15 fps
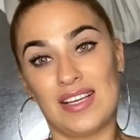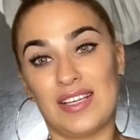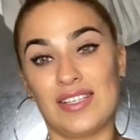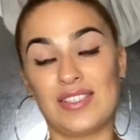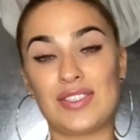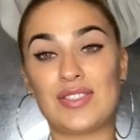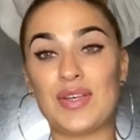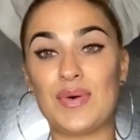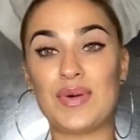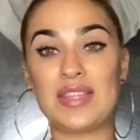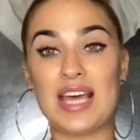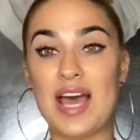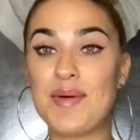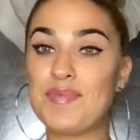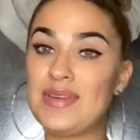so with
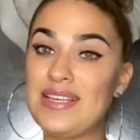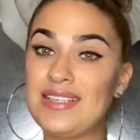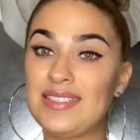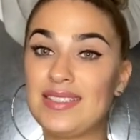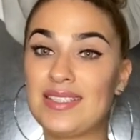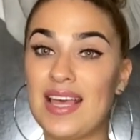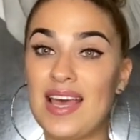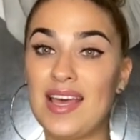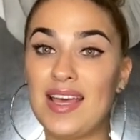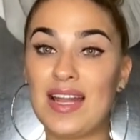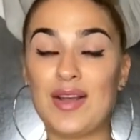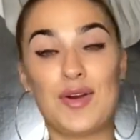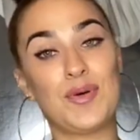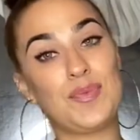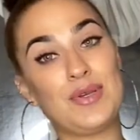that being said, I
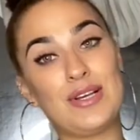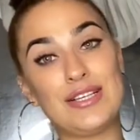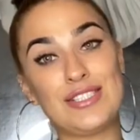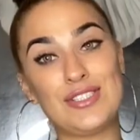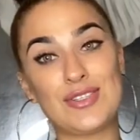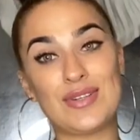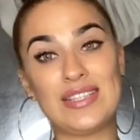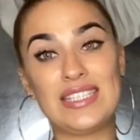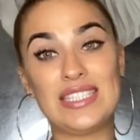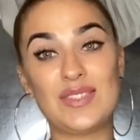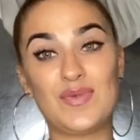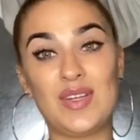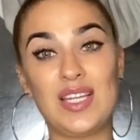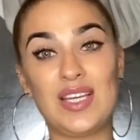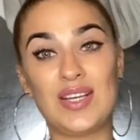hope you guys enjoyed this
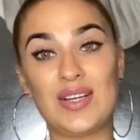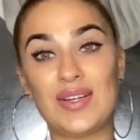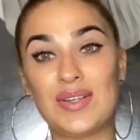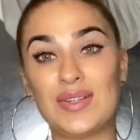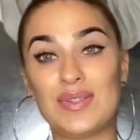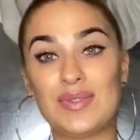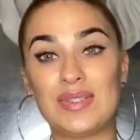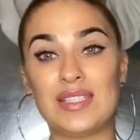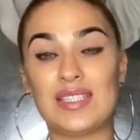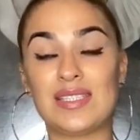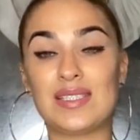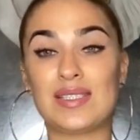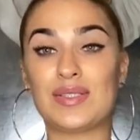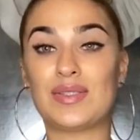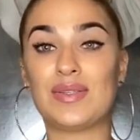video and
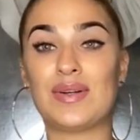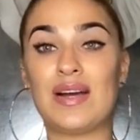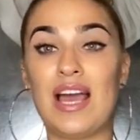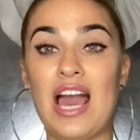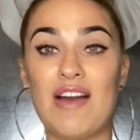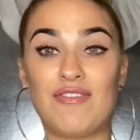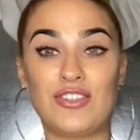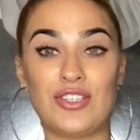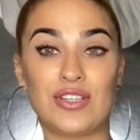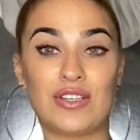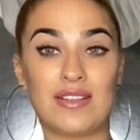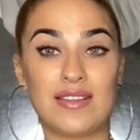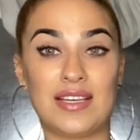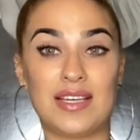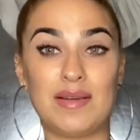this little after
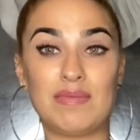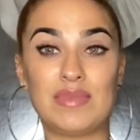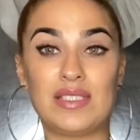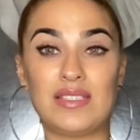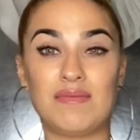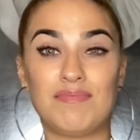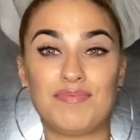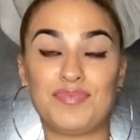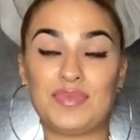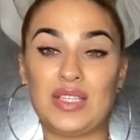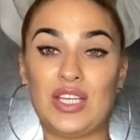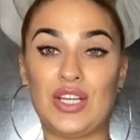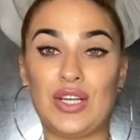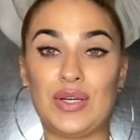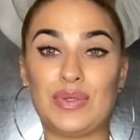clip,
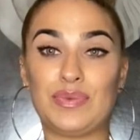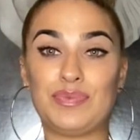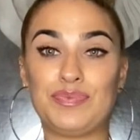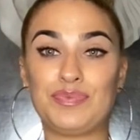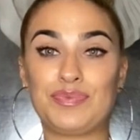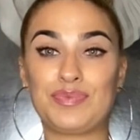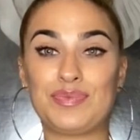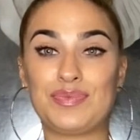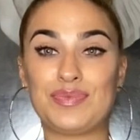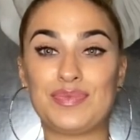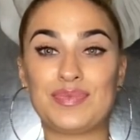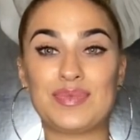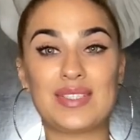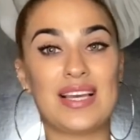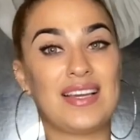you know,
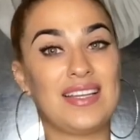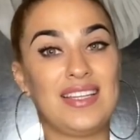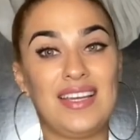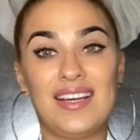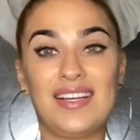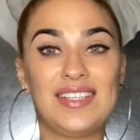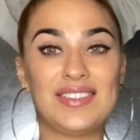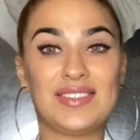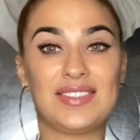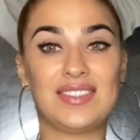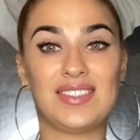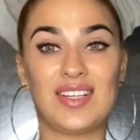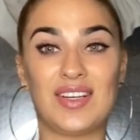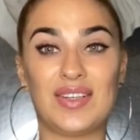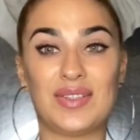and yeah,
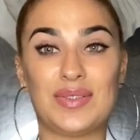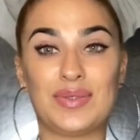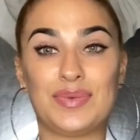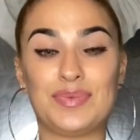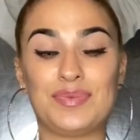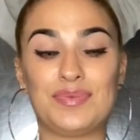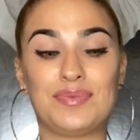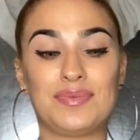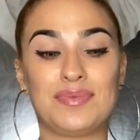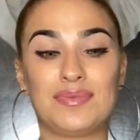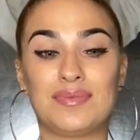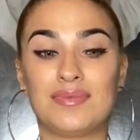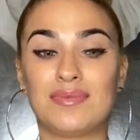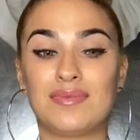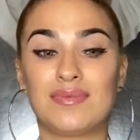so
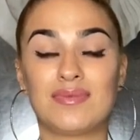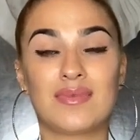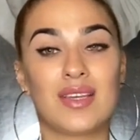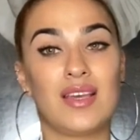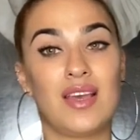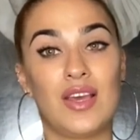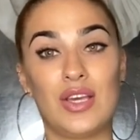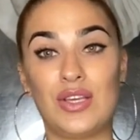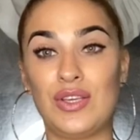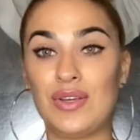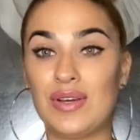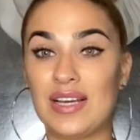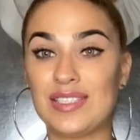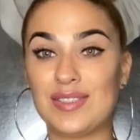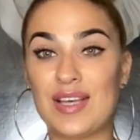you
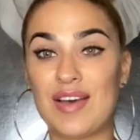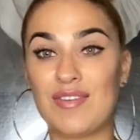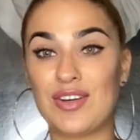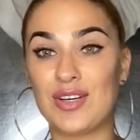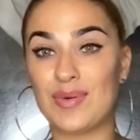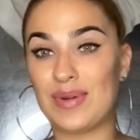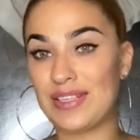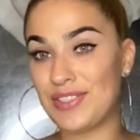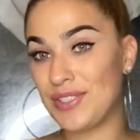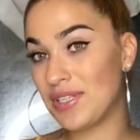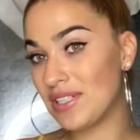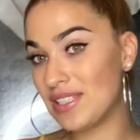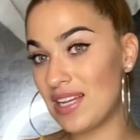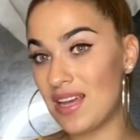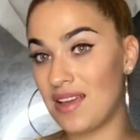guys have a good rest of
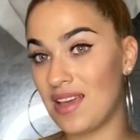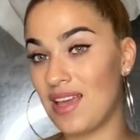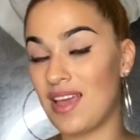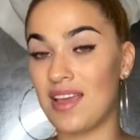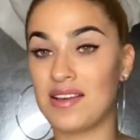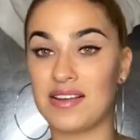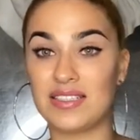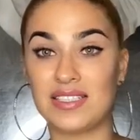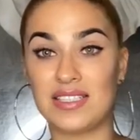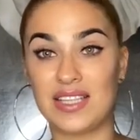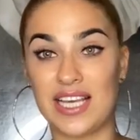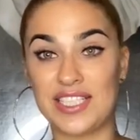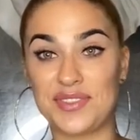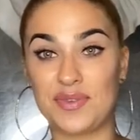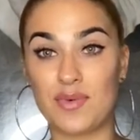your day, and
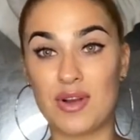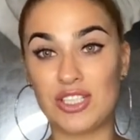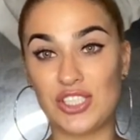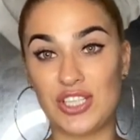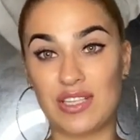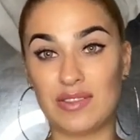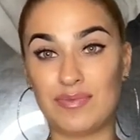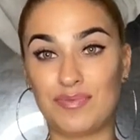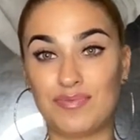thanks for watching.